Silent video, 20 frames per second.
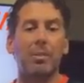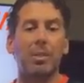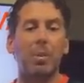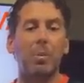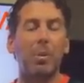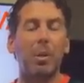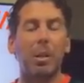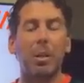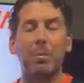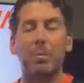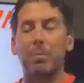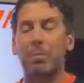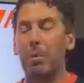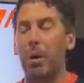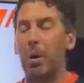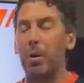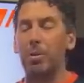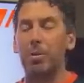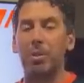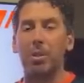so we could
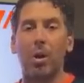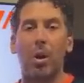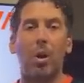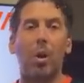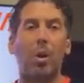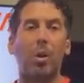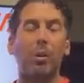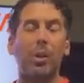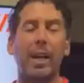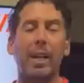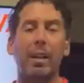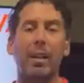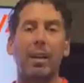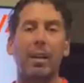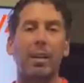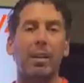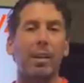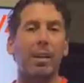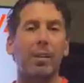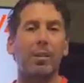post all day
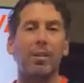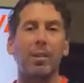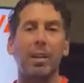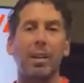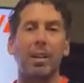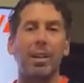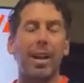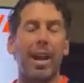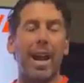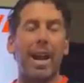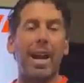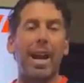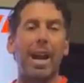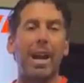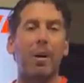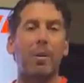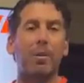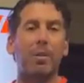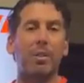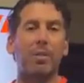long, 8
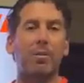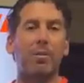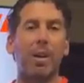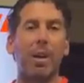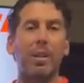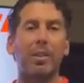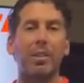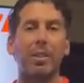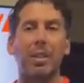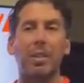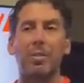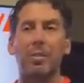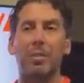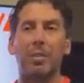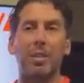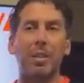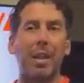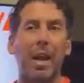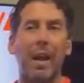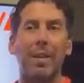hours of racing.
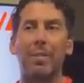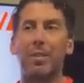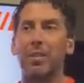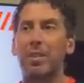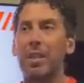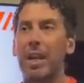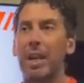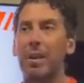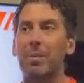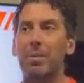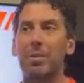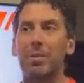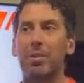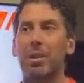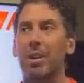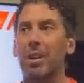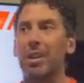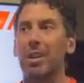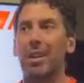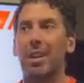The average day was,
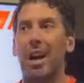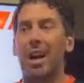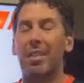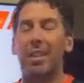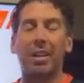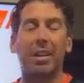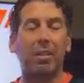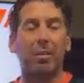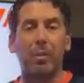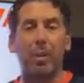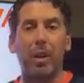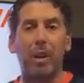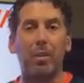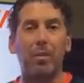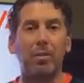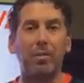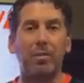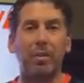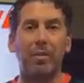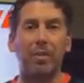I think,
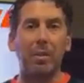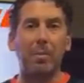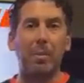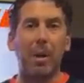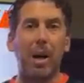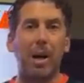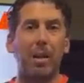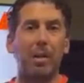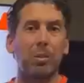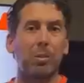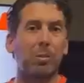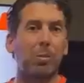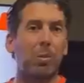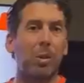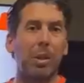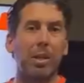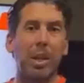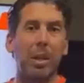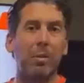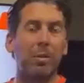350 miles, and
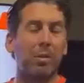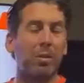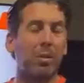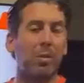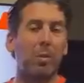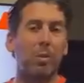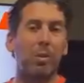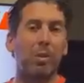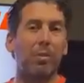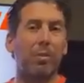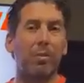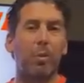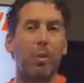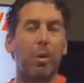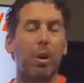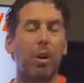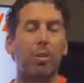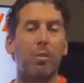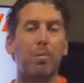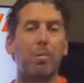one day was north of
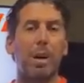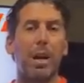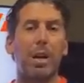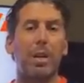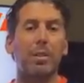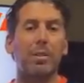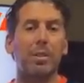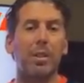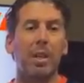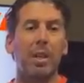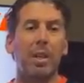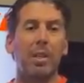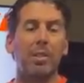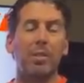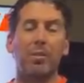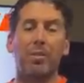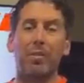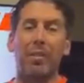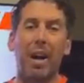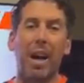400 miles.
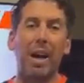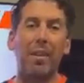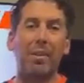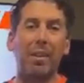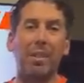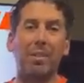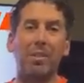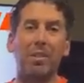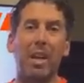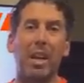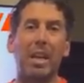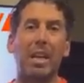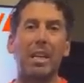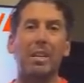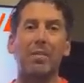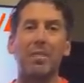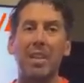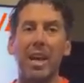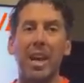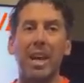So 5
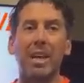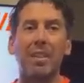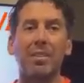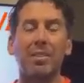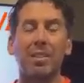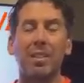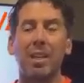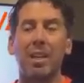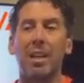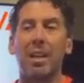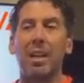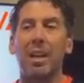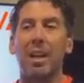consecutive days,